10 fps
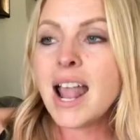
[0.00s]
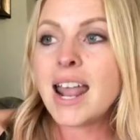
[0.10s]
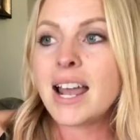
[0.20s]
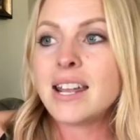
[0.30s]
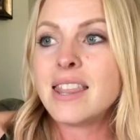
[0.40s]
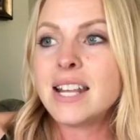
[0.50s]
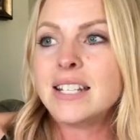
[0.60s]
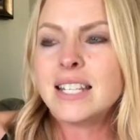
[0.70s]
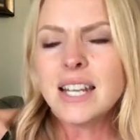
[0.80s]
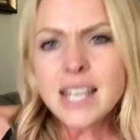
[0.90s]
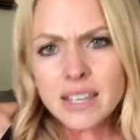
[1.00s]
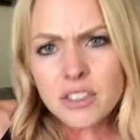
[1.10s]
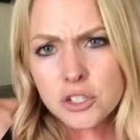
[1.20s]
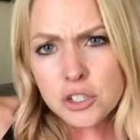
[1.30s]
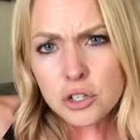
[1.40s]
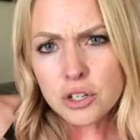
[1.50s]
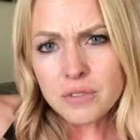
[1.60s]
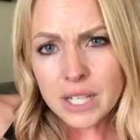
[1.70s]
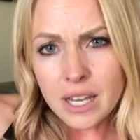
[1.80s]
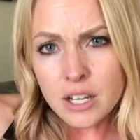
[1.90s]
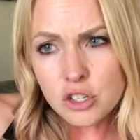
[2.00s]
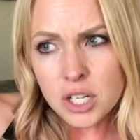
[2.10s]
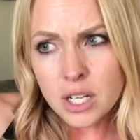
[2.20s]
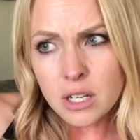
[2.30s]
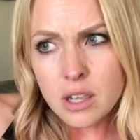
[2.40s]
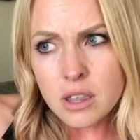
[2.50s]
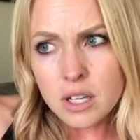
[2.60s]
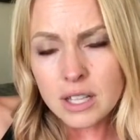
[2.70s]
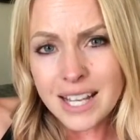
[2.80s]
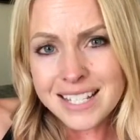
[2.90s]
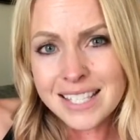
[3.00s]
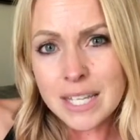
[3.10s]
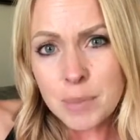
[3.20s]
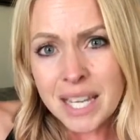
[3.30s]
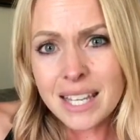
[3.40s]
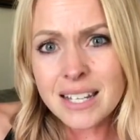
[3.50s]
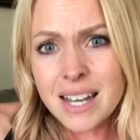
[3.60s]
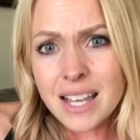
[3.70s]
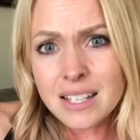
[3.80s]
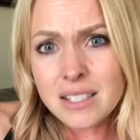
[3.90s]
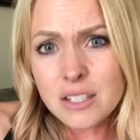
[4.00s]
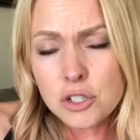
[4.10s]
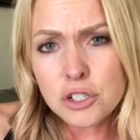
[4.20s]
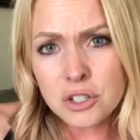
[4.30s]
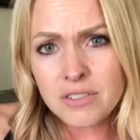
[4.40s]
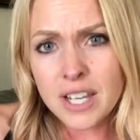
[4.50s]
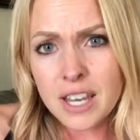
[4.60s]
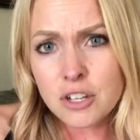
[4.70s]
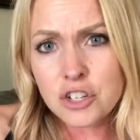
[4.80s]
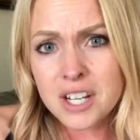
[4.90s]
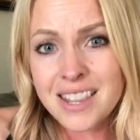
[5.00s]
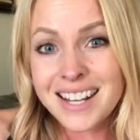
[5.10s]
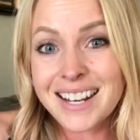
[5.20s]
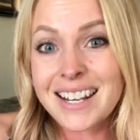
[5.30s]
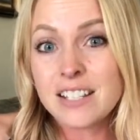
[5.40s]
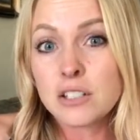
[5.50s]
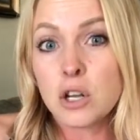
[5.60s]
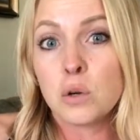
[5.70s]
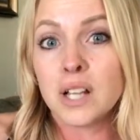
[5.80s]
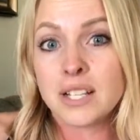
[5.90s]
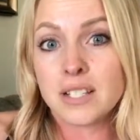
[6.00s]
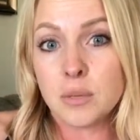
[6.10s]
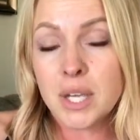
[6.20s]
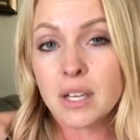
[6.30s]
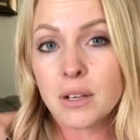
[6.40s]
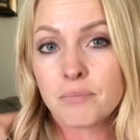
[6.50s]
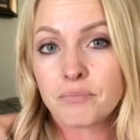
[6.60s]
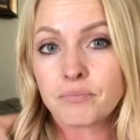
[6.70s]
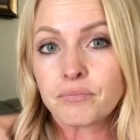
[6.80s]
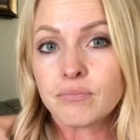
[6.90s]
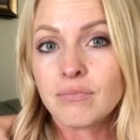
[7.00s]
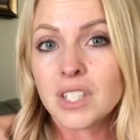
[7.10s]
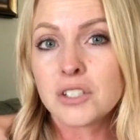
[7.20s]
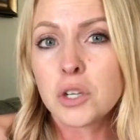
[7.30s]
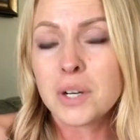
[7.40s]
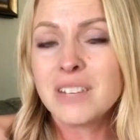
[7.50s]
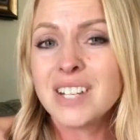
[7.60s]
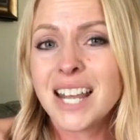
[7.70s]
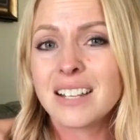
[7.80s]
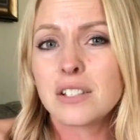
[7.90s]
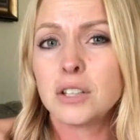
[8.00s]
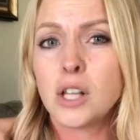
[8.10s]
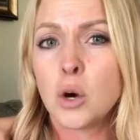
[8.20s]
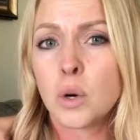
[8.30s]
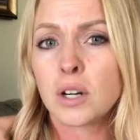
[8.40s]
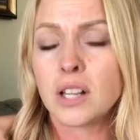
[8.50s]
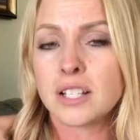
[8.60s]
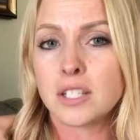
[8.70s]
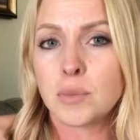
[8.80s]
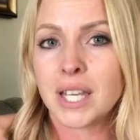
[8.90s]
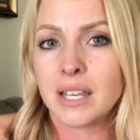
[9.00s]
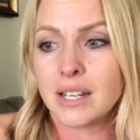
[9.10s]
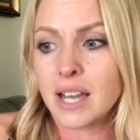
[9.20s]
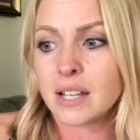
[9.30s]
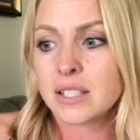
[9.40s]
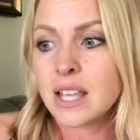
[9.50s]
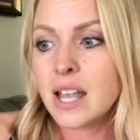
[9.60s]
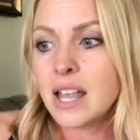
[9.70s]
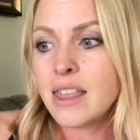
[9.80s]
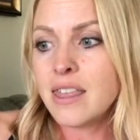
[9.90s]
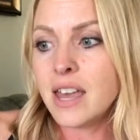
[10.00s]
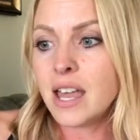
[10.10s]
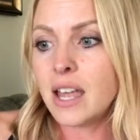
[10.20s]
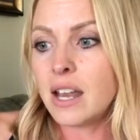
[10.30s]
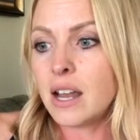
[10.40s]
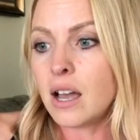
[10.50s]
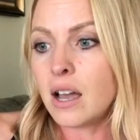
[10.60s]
And they did get the certification, the glycemic index certification, that it is low glycemic. So it even has a lower glycemic index than